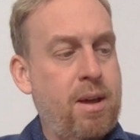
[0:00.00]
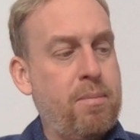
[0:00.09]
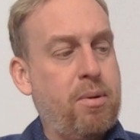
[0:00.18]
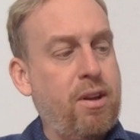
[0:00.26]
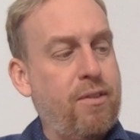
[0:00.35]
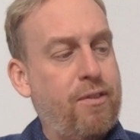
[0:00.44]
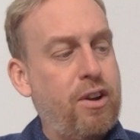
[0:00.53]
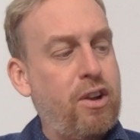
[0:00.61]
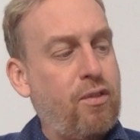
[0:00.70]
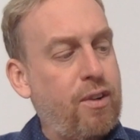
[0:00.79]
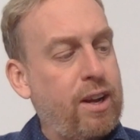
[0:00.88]
Put your
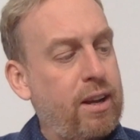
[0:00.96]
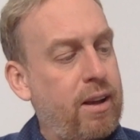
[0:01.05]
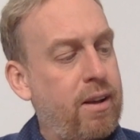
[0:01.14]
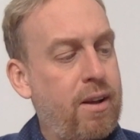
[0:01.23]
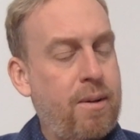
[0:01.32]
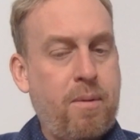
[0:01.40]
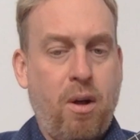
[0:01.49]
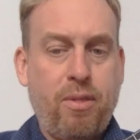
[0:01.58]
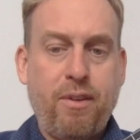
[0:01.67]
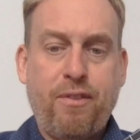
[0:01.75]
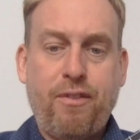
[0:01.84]
first finger
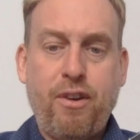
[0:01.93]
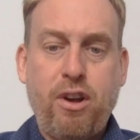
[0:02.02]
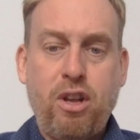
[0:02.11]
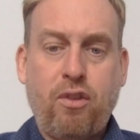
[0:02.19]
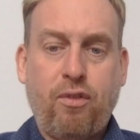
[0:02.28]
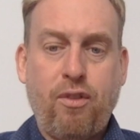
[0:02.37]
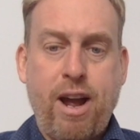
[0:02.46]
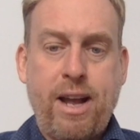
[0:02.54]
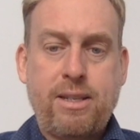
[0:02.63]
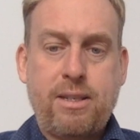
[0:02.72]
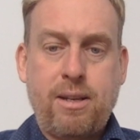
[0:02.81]
on the 1st
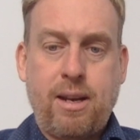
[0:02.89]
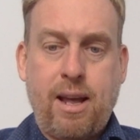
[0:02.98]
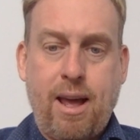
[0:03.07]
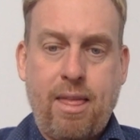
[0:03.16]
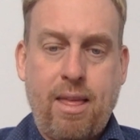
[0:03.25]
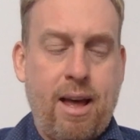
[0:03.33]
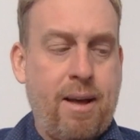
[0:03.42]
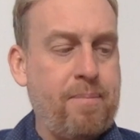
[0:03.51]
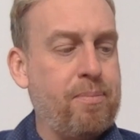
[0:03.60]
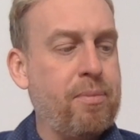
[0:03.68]
fret like that,